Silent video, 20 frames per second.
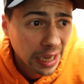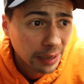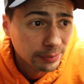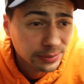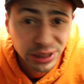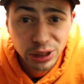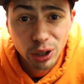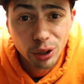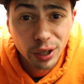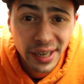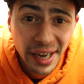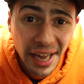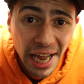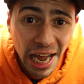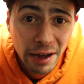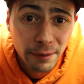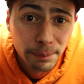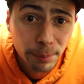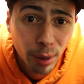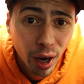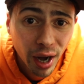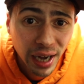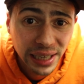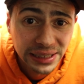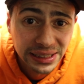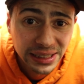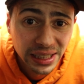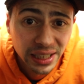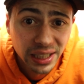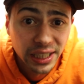I'm still gonna have
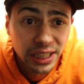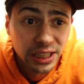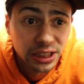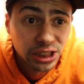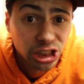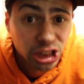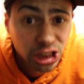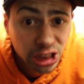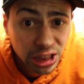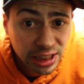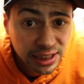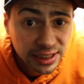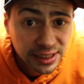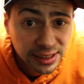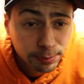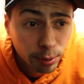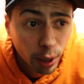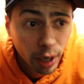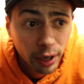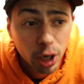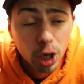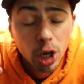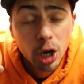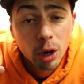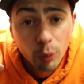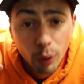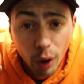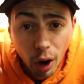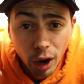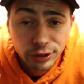pasta and cheese, but
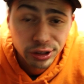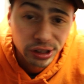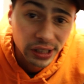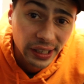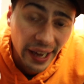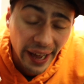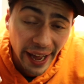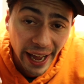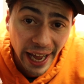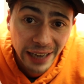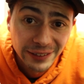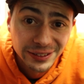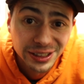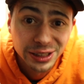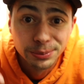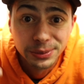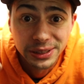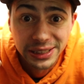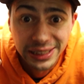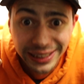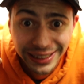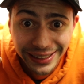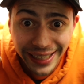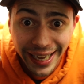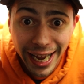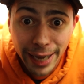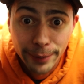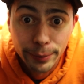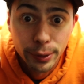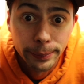we're also gonna have some
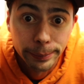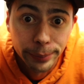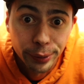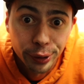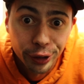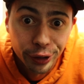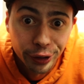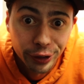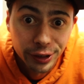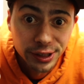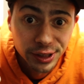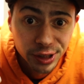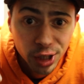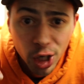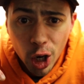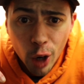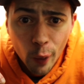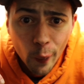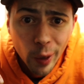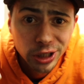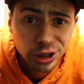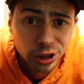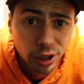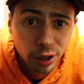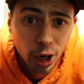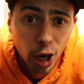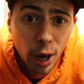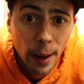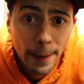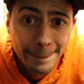salmon burgers, which are
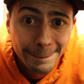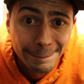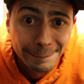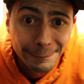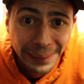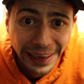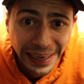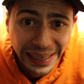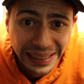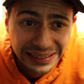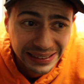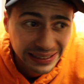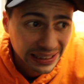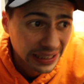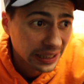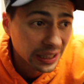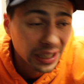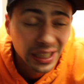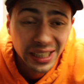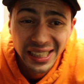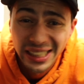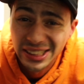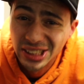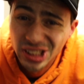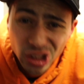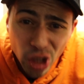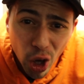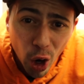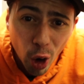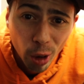amazing. It's
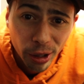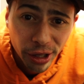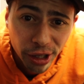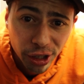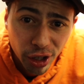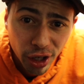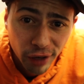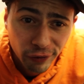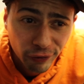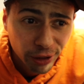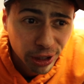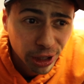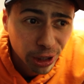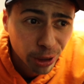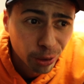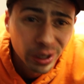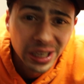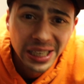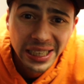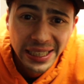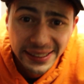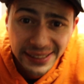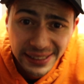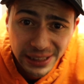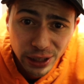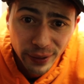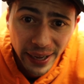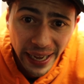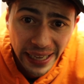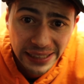totally good for you.
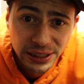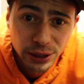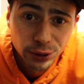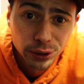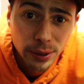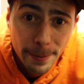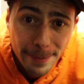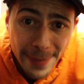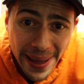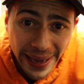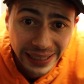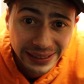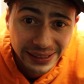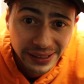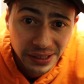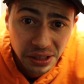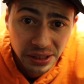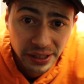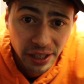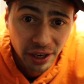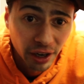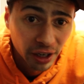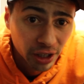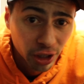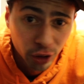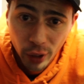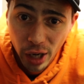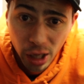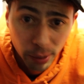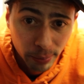Still has those omegas in it that are
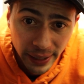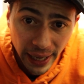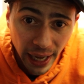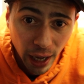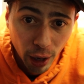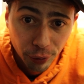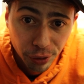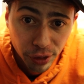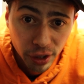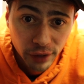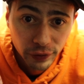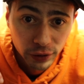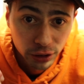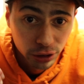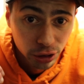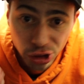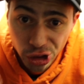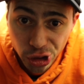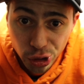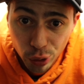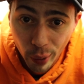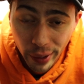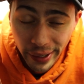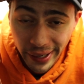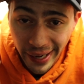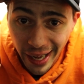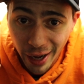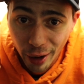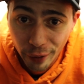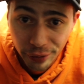incredibly healthy for your joint
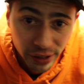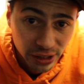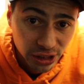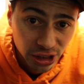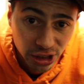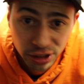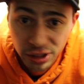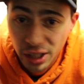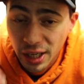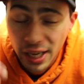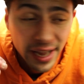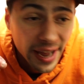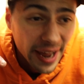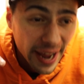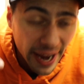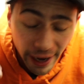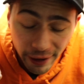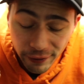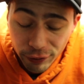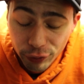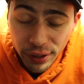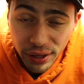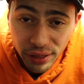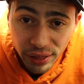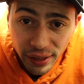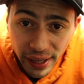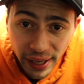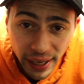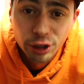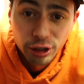health and just
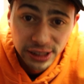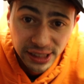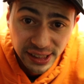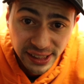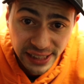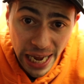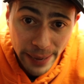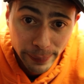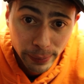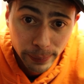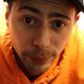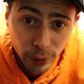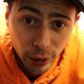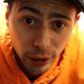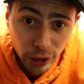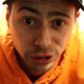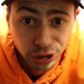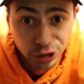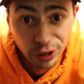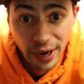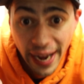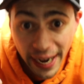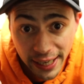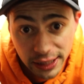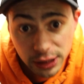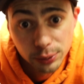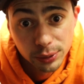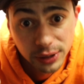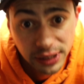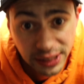everything. They're salmon burgers. They're
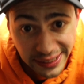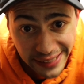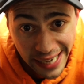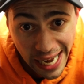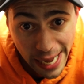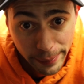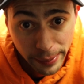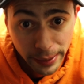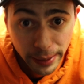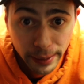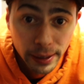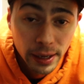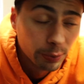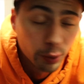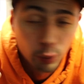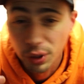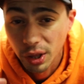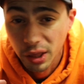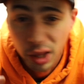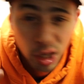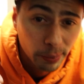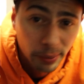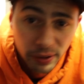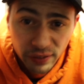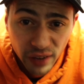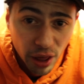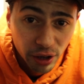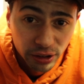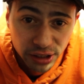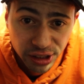actual salmon with a little bit of
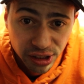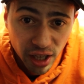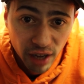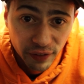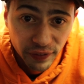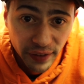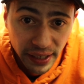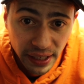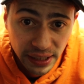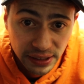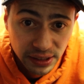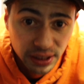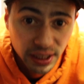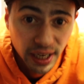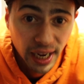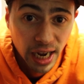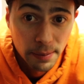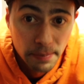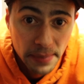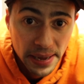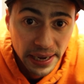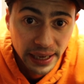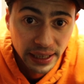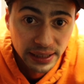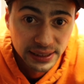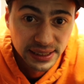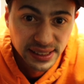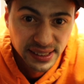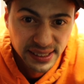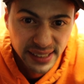other stuff in it to kind of make it
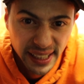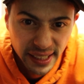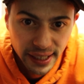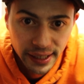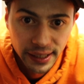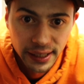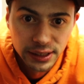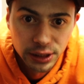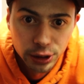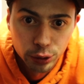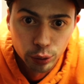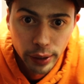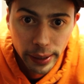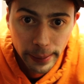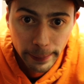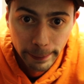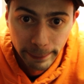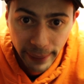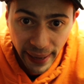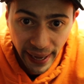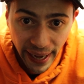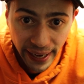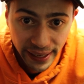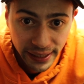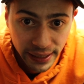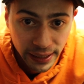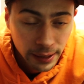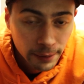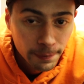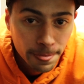stick and into a
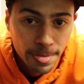patty.